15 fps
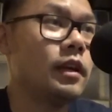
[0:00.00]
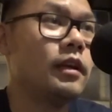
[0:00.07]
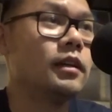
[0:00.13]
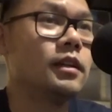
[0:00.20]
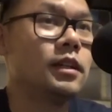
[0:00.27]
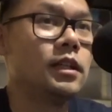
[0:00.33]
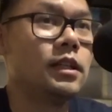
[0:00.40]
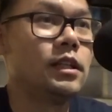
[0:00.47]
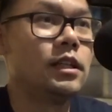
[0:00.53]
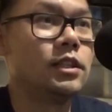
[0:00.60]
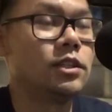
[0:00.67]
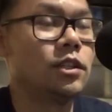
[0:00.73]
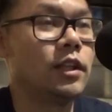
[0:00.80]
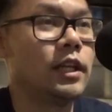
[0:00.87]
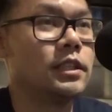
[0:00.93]
Yeah.
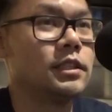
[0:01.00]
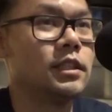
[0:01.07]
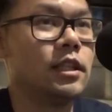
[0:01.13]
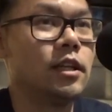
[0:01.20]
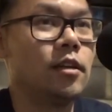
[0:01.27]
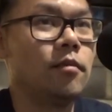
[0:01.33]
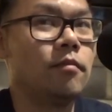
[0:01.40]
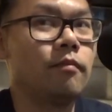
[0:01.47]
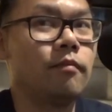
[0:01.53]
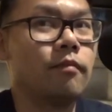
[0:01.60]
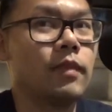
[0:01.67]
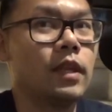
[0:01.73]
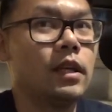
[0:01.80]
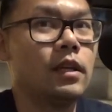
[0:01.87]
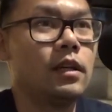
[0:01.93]
So that's how
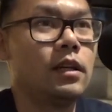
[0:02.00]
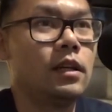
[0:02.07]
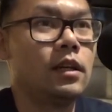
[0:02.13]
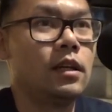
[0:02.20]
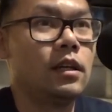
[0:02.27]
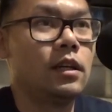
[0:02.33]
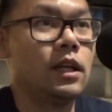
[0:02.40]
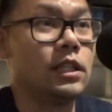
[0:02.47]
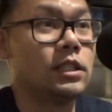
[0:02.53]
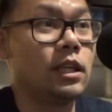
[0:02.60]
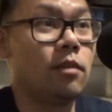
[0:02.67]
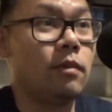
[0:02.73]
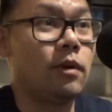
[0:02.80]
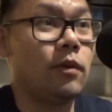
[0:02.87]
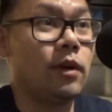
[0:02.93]

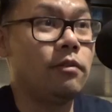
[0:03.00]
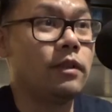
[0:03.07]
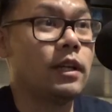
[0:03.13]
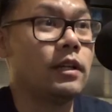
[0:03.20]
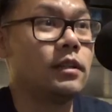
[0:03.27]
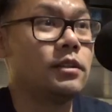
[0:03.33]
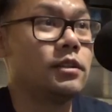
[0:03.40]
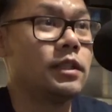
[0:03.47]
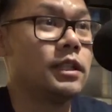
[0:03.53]
my wife got into it.